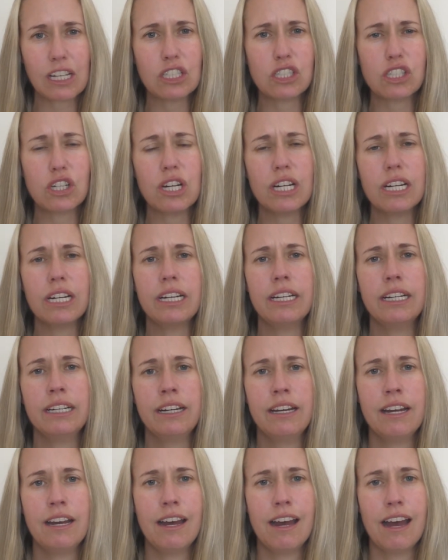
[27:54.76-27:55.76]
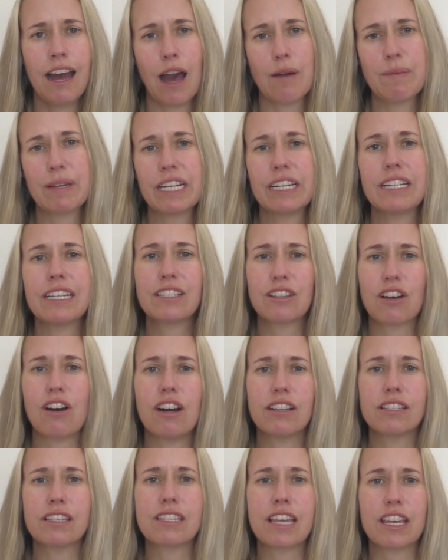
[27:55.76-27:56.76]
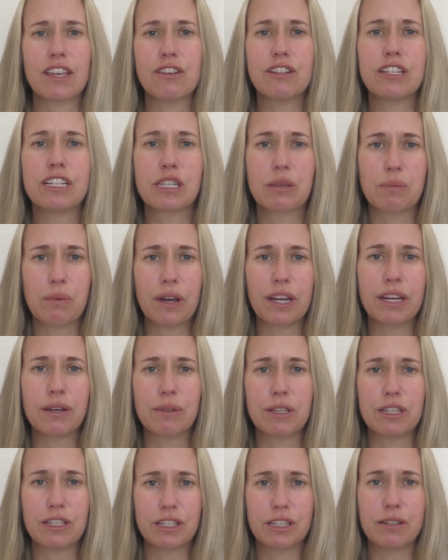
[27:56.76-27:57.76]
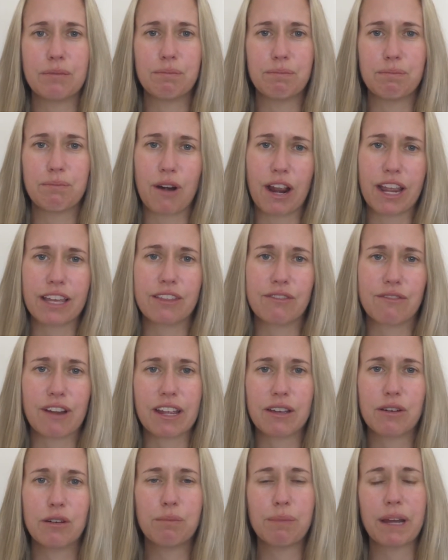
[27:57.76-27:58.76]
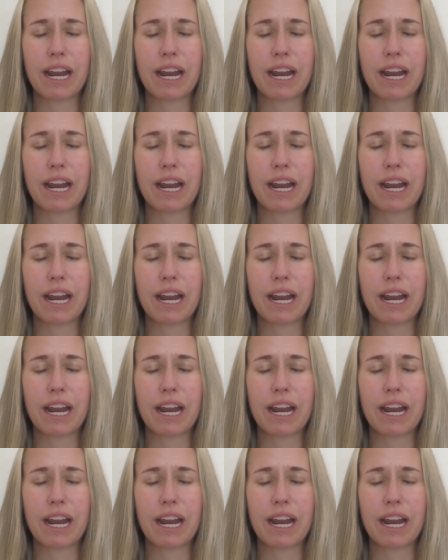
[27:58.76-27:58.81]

So, I mean, it is hard to say you're disappointed when you did break the record,